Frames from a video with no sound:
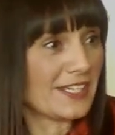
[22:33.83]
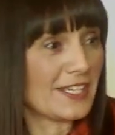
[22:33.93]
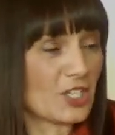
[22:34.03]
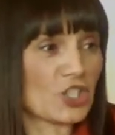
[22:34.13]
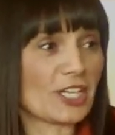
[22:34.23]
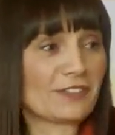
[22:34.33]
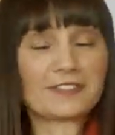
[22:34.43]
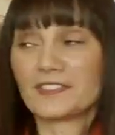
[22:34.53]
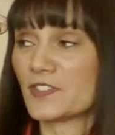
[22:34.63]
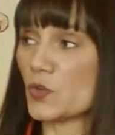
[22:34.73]
initiative?
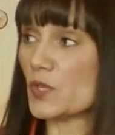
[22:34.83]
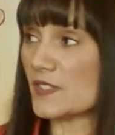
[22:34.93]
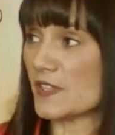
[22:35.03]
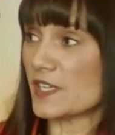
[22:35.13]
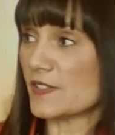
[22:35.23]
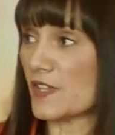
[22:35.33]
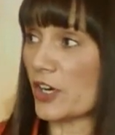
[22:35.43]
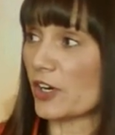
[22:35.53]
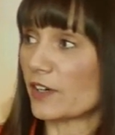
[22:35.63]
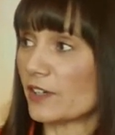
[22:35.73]
So is is
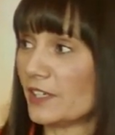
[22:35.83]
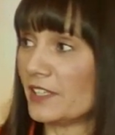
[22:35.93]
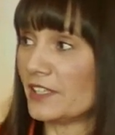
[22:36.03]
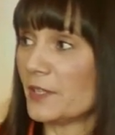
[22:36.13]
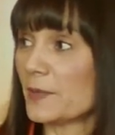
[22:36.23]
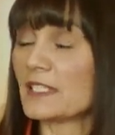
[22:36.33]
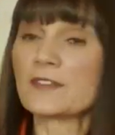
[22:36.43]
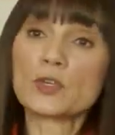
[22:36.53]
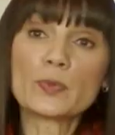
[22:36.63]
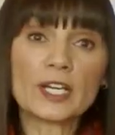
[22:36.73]
there because
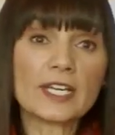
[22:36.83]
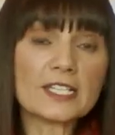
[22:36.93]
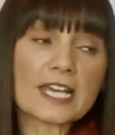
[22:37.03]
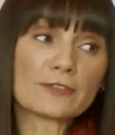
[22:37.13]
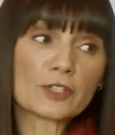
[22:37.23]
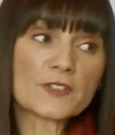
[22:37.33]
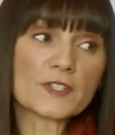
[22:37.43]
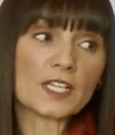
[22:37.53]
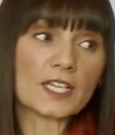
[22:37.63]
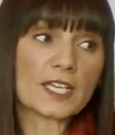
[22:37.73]
if you put it in
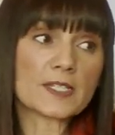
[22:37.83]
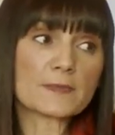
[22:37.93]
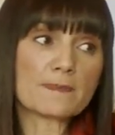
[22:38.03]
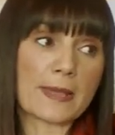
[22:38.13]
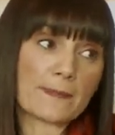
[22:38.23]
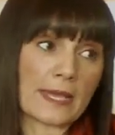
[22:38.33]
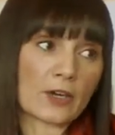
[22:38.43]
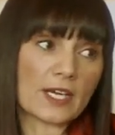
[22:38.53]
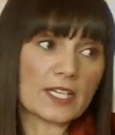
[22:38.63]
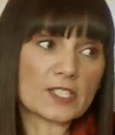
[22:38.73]
diversity, it gets
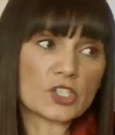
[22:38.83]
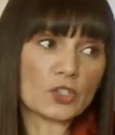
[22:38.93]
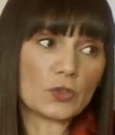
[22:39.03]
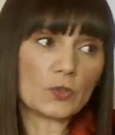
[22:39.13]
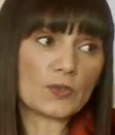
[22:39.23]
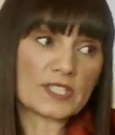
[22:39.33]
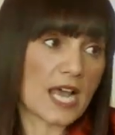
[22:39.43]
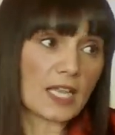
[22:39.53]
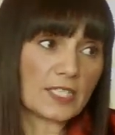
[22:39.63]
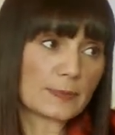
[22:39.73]
buried into the
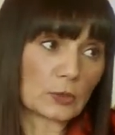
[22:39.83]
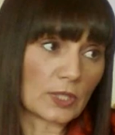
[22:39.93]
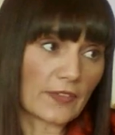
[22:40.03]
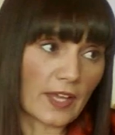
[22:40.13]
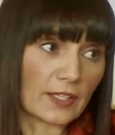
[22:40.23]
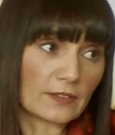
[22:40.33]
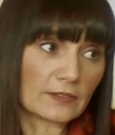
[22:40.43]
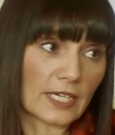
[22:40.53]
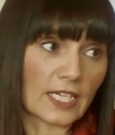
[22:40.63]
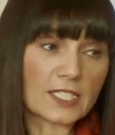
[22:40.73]
talent pool then,
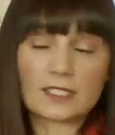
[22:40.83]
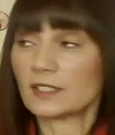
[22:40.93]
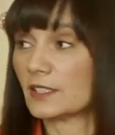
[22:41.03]
right? Mm.